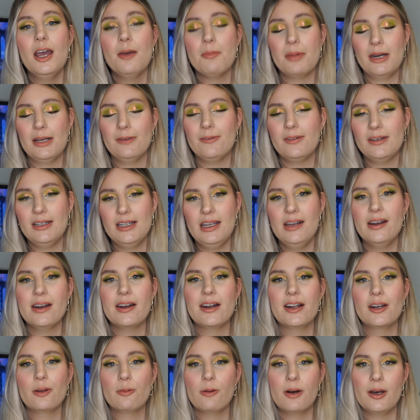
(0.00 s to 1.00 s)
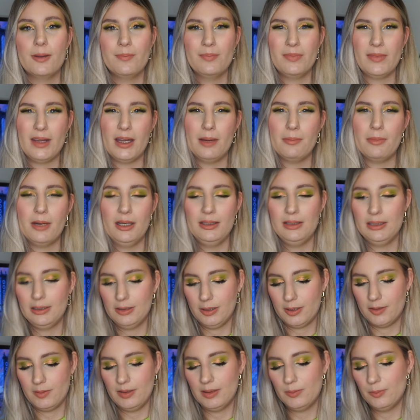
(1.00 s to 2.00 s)
but if I need another one, I might
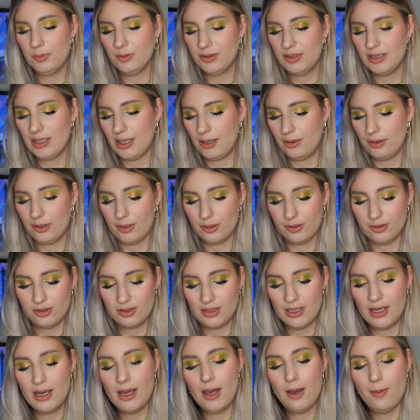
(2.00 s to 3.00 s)
declutter it. We'll see how it goes.